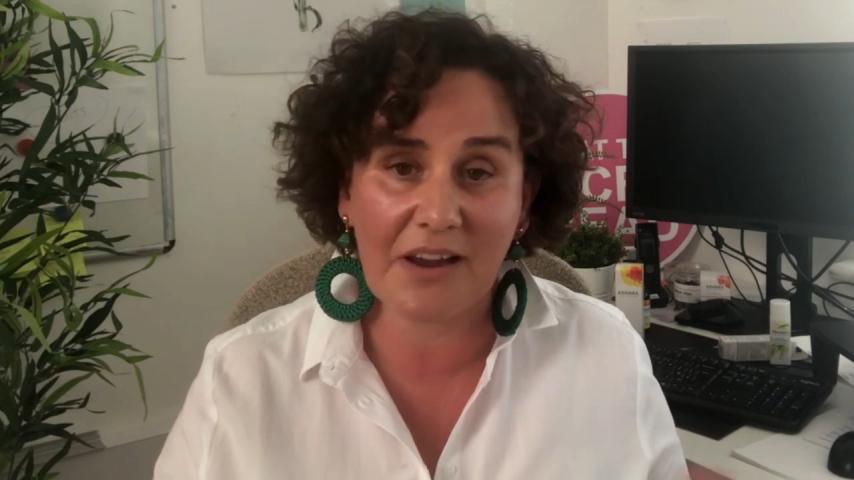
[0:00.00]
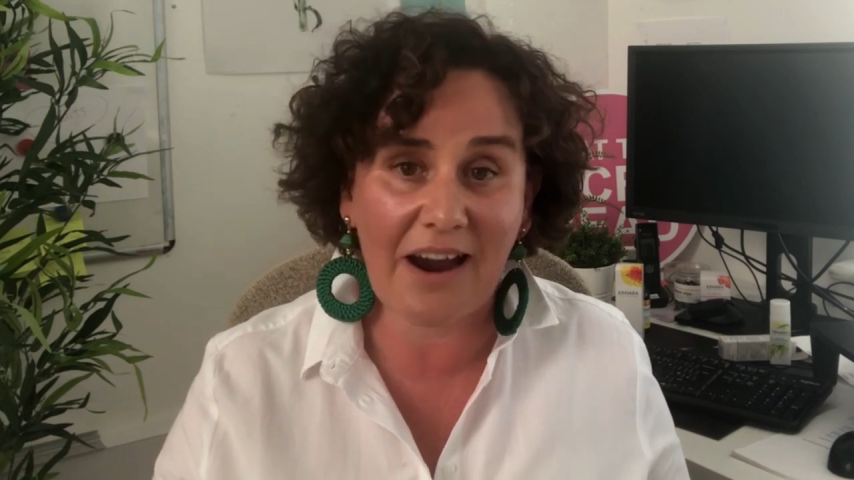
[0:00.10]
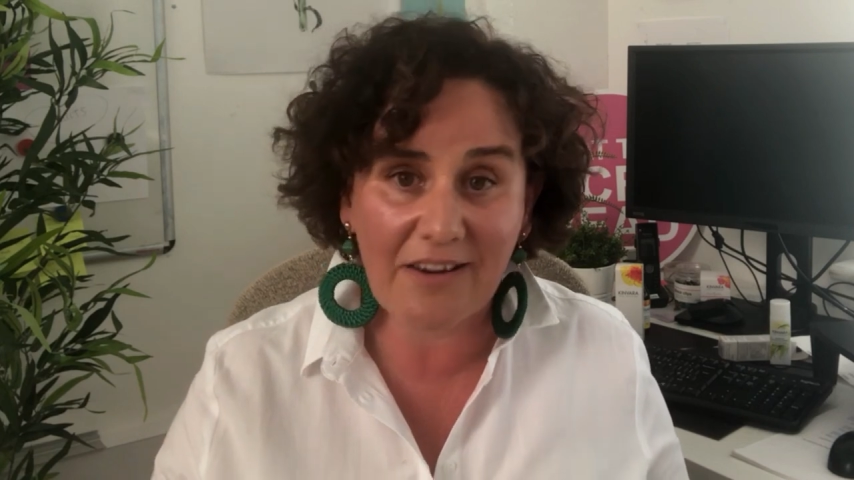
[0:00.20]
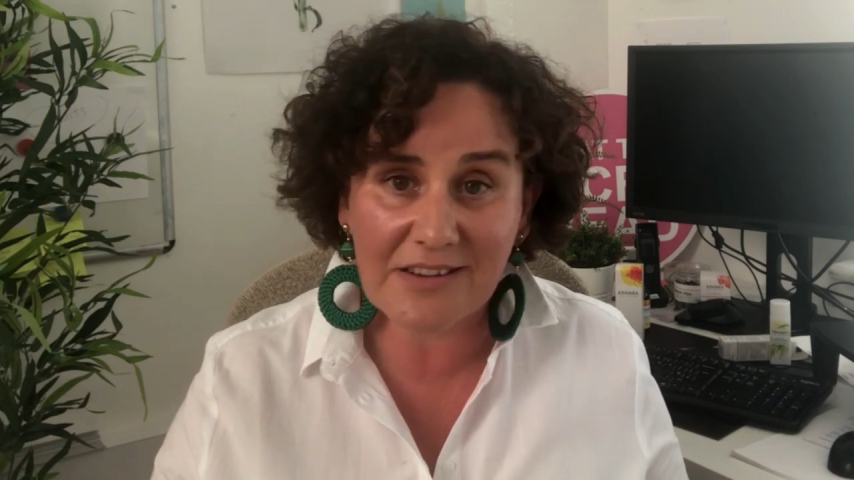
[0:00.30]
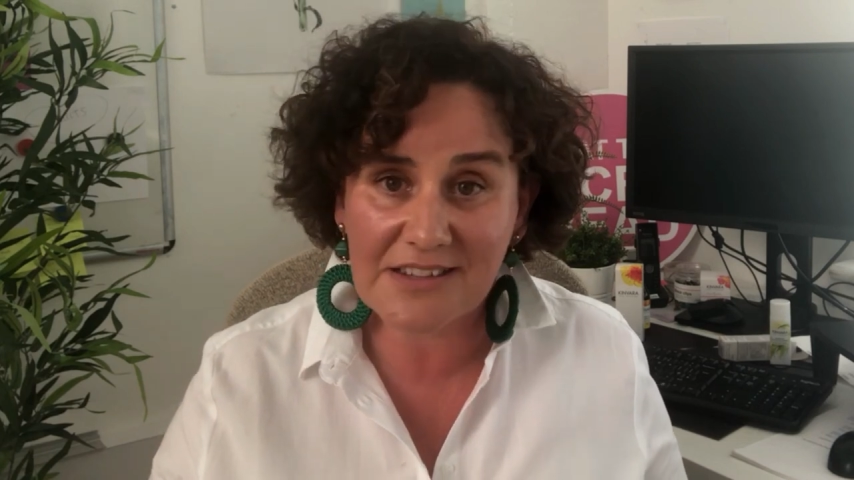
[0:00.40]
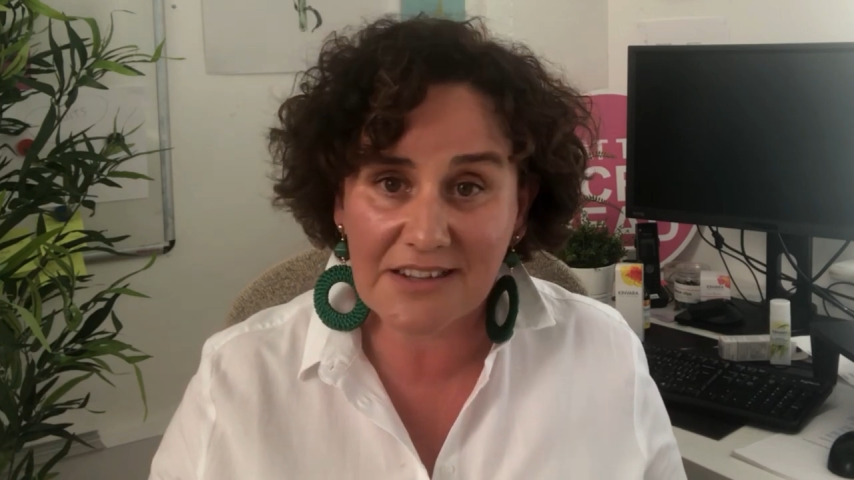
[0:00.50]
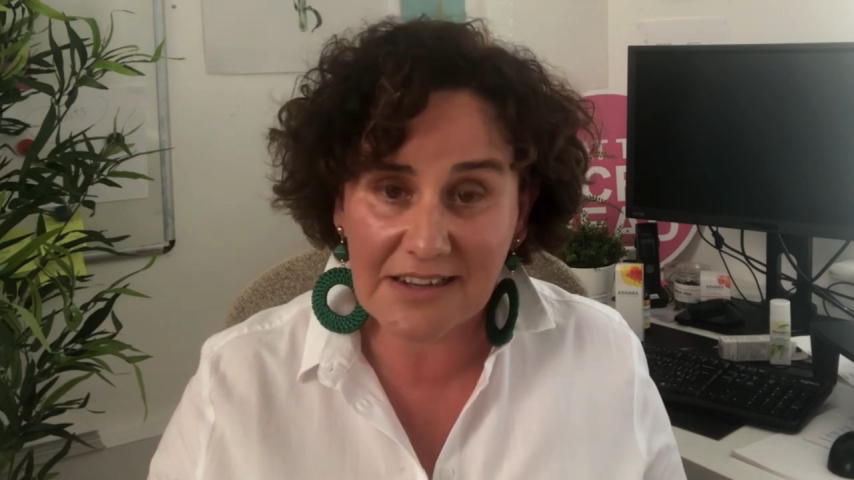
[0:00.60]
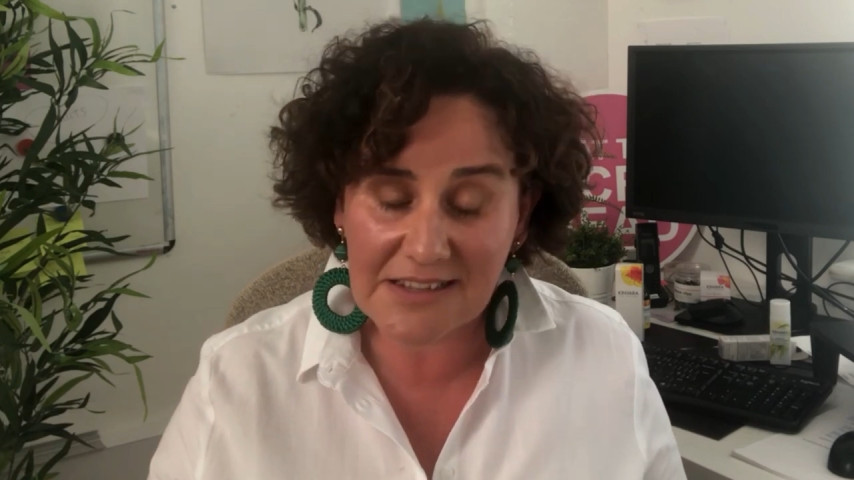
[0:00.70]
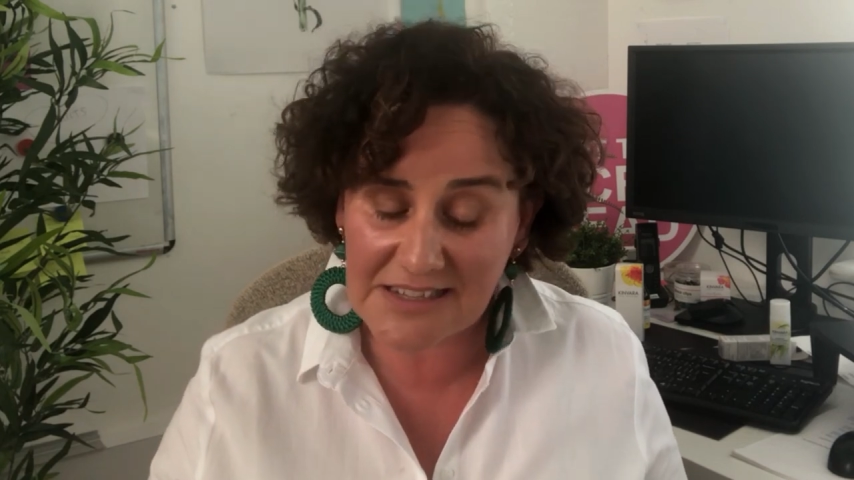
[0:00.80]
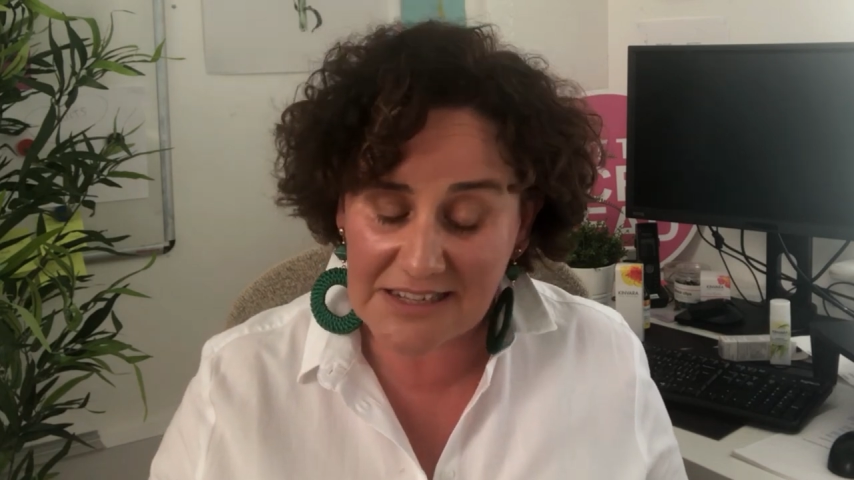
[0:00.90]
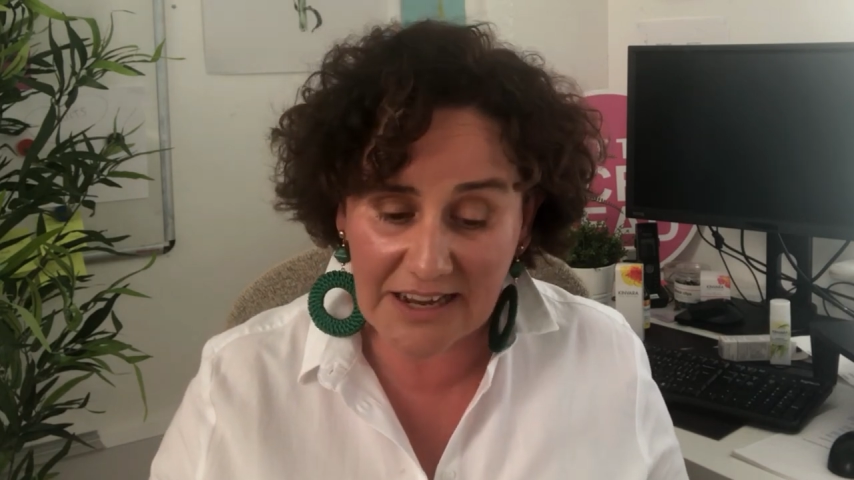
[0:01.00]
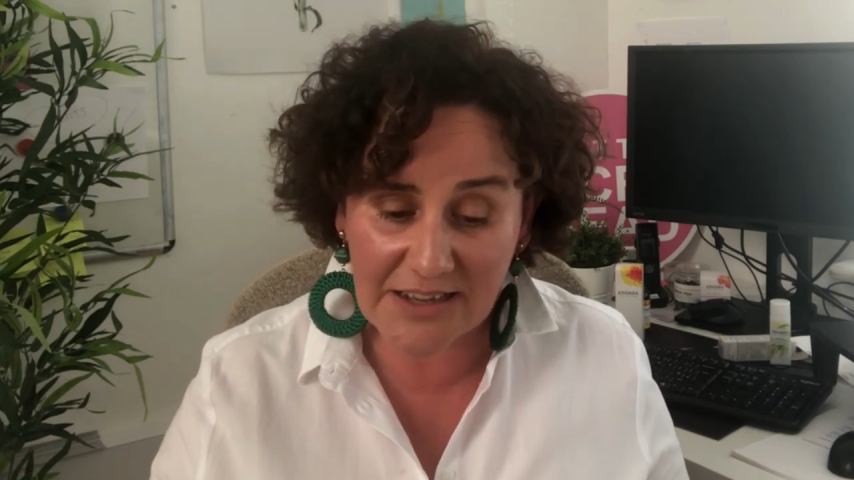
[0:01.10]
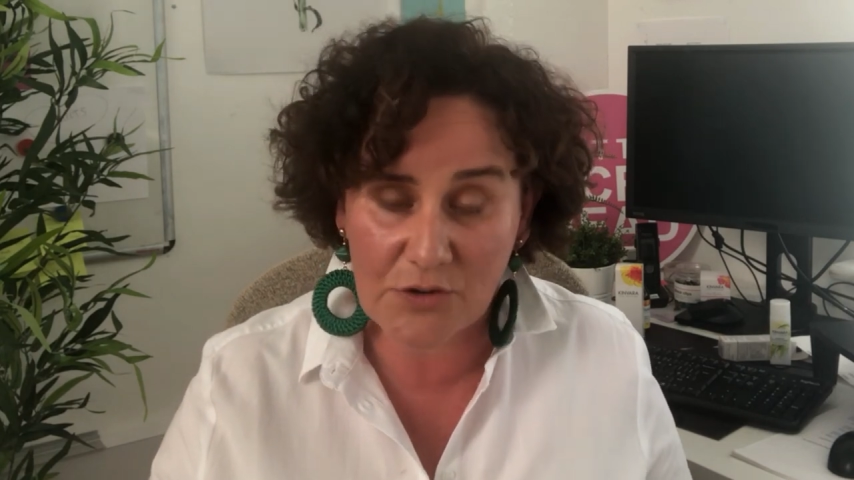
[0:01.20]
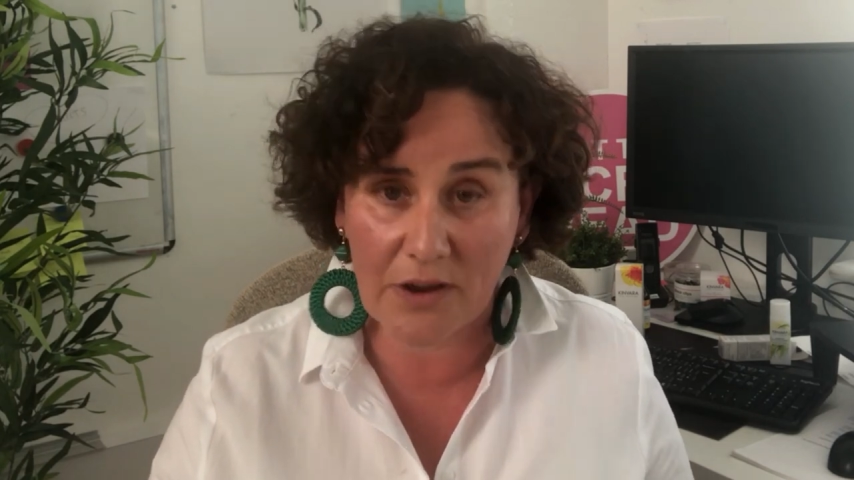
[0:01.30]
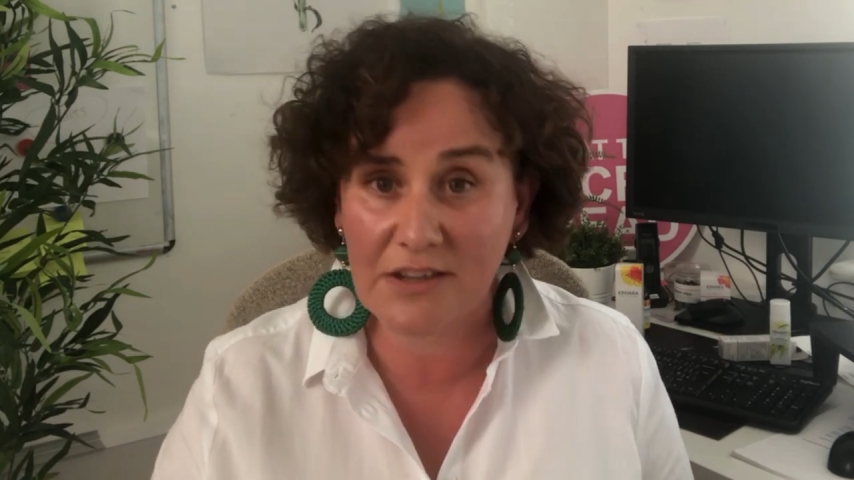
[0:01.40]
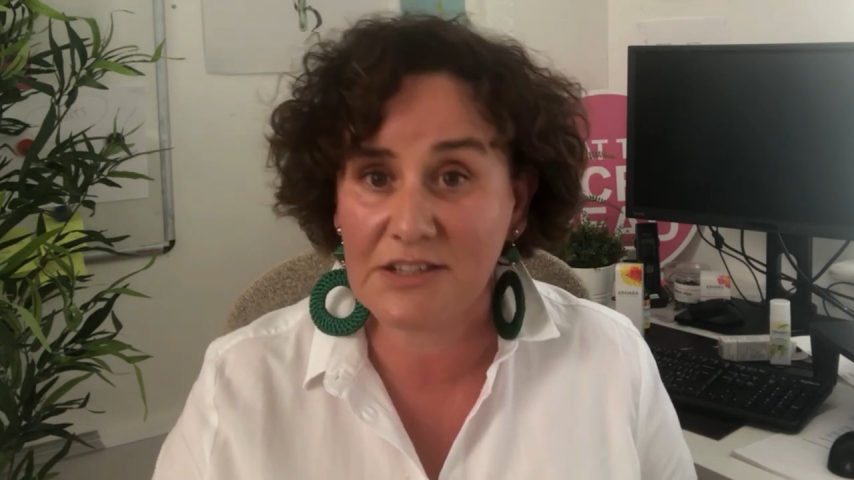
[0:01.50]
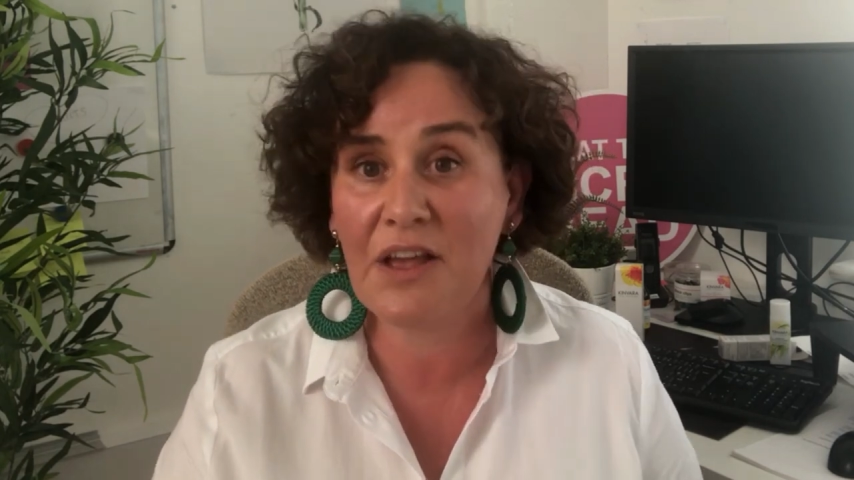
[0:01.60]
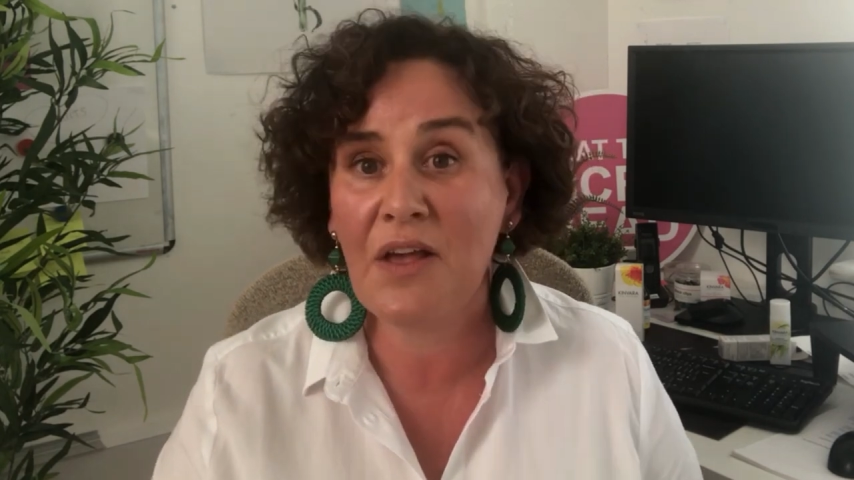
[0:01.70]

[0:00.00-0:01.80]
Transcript: carrot seed extract,